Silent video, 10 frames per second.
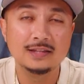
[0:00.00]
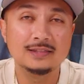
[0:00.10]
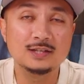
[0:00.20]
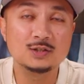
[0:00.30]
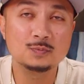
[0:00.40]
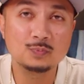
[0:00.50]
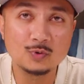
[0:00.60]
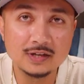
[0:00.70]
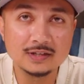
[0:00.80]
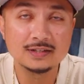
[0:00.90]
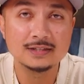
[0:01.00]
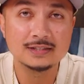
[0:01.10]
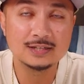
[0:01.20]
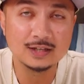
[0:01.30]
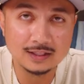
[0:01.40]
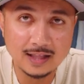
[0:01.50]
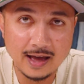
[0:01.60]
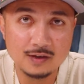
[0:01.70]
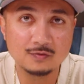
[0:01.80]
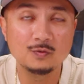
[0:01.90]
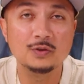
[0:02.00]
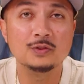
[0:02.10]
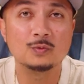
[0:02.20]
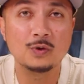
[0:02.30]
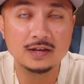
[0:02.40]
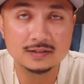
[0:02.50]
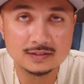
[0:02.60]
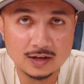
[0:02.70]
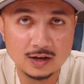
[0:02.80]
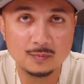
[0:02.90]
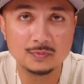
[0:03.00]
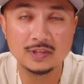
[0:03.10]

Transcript: They spring to life when the rains come.